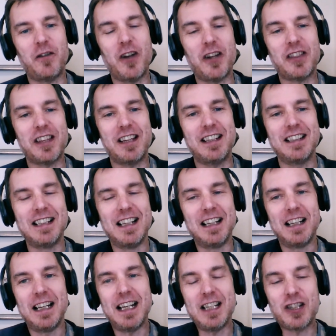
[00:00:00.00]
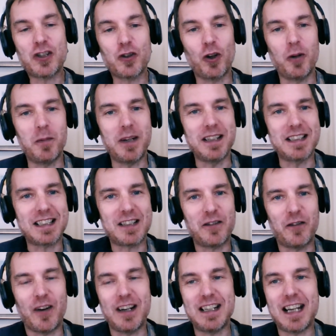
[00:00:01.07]
further installment
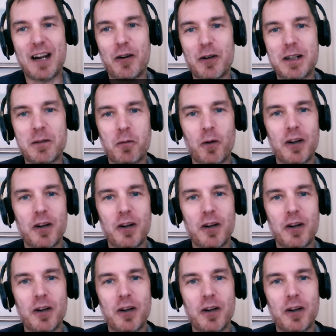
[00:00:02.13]
to find out